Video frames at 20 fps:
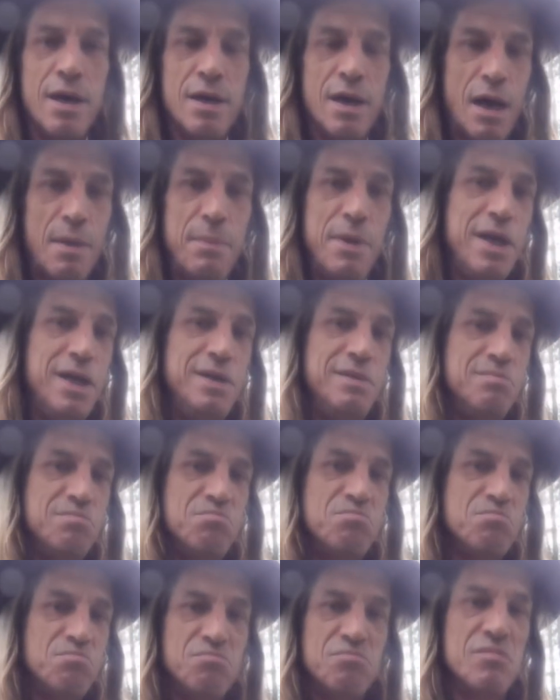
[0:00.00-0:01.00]
I mean,
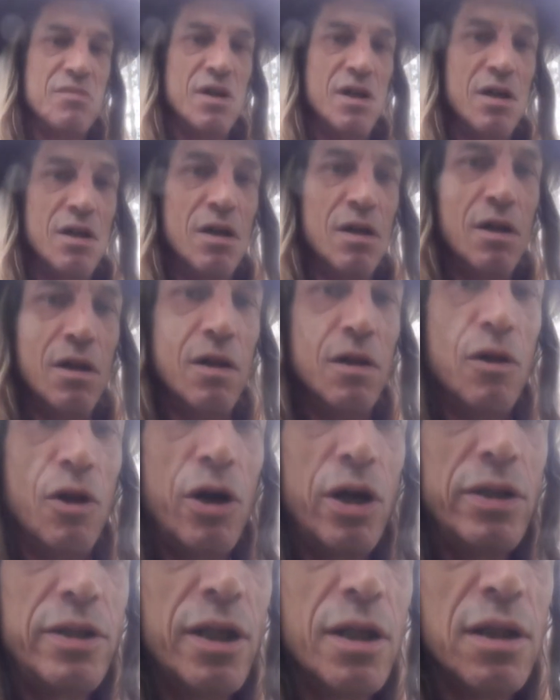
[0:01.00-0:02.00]

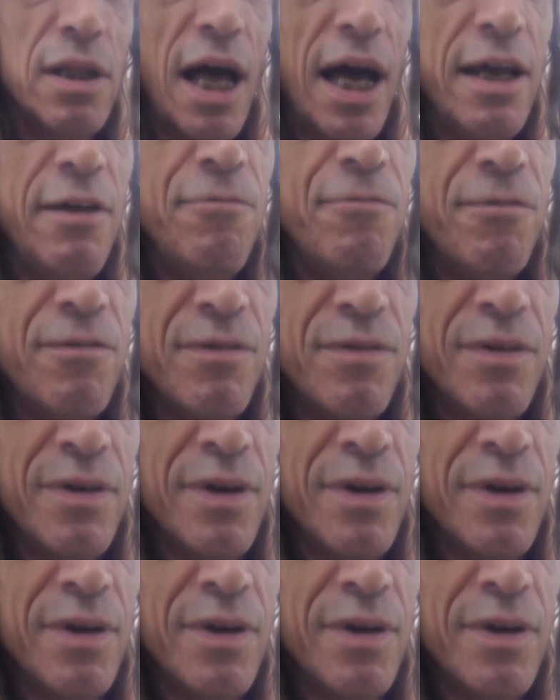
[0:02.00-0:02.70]
look at the life